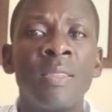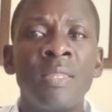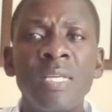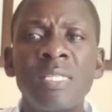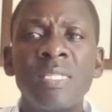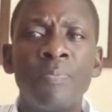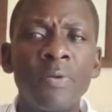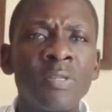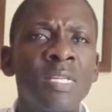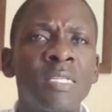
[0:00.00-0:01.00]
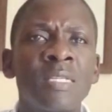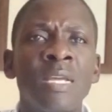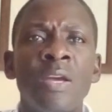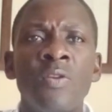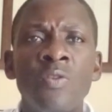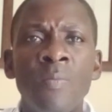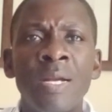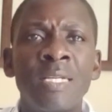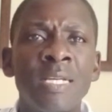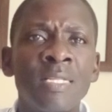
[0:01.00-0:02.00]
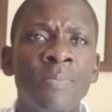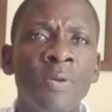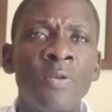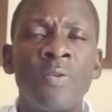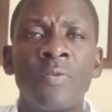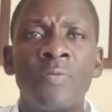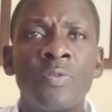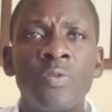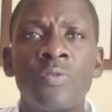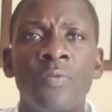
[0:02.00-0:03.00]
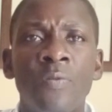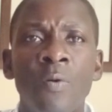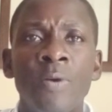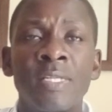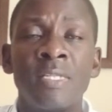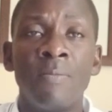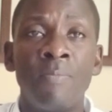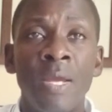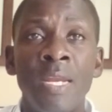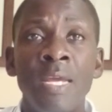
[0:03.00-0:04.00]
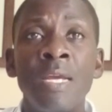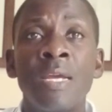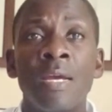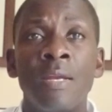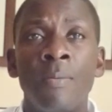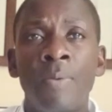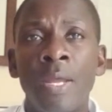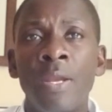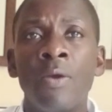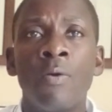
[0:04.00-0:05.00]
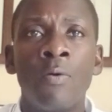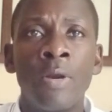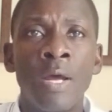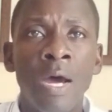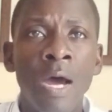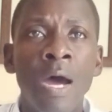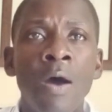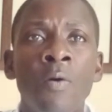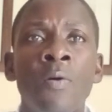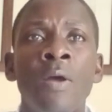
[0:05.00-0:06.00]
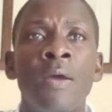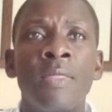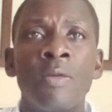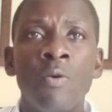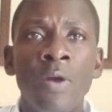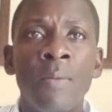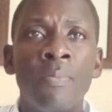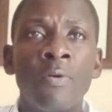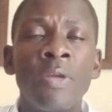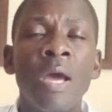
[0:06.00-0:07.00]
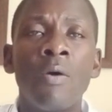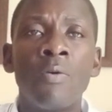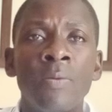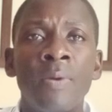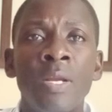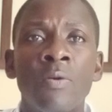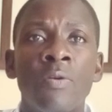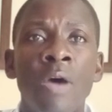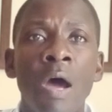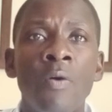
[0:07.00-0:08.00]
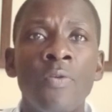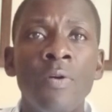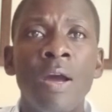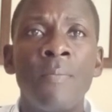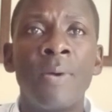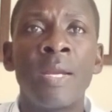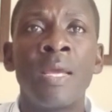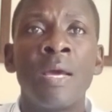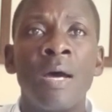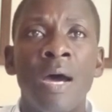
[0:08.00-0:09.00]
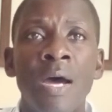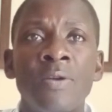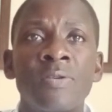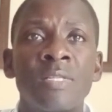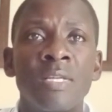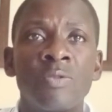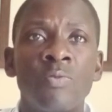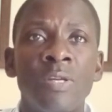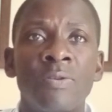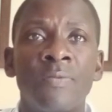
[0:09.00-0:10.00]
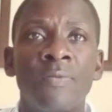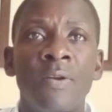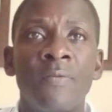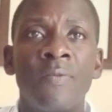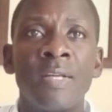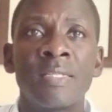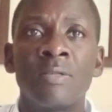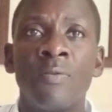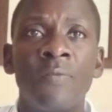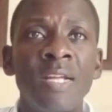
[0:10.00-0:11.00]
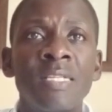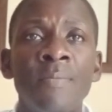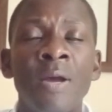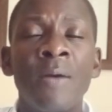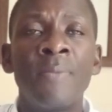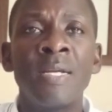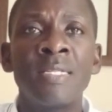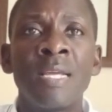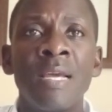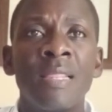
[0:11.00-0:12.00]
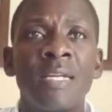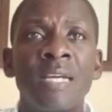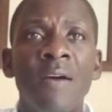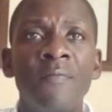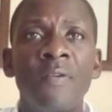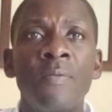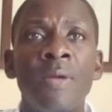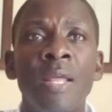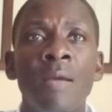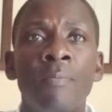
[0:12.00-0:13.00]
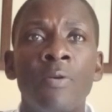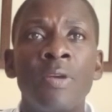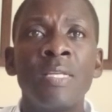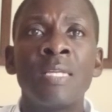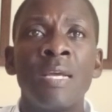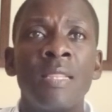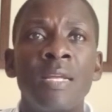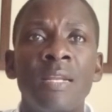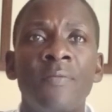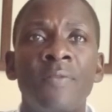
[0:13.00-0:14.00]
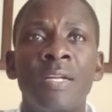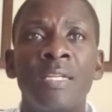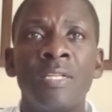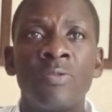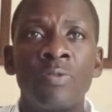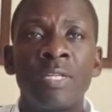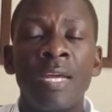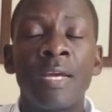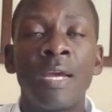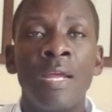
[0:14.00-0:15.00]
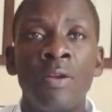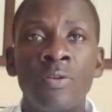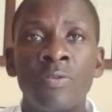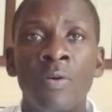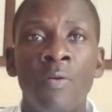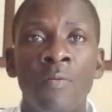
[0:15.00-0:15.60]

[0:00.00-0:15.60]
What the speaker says: this process normally takes a period of 2 to 4 weeks, depending on how your employer depending on how your company handles the situation very fast. You find some companies that have very many employees, then definitely it will take a lot